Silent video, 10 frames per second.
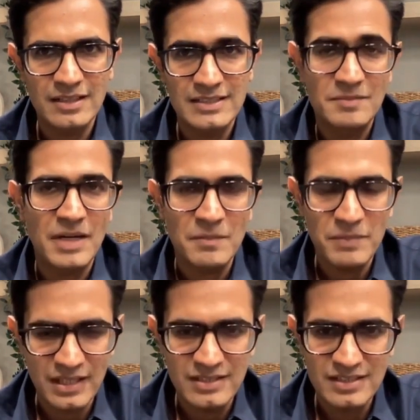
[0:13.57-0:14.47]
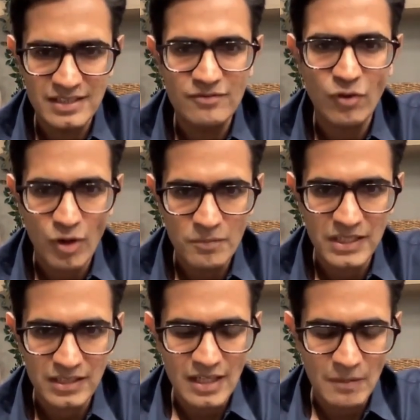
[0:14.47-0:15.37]
let's say, my parents did for
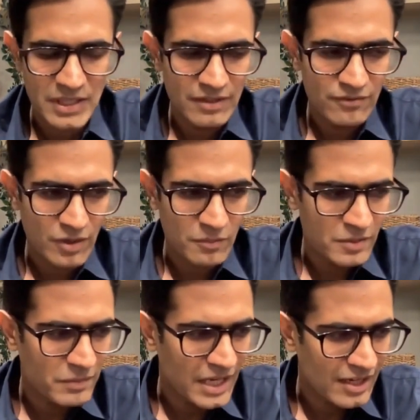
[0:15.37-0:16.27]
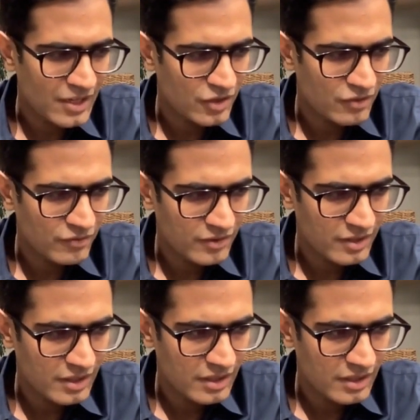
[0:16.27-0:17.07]
me, coming from the back of